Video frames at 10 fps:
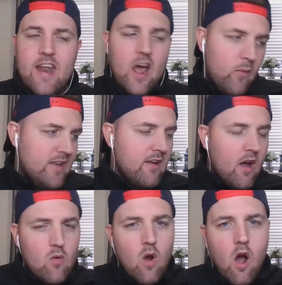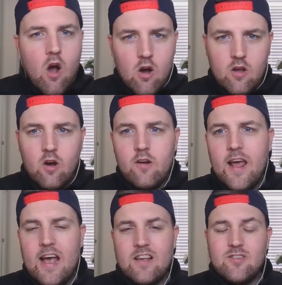Now, we know Ocon
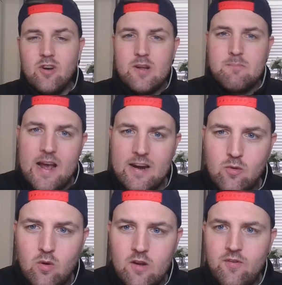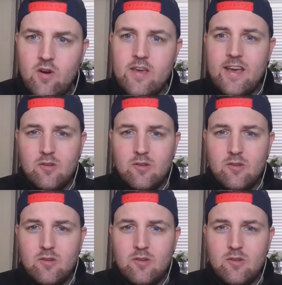has got a bad qualifying.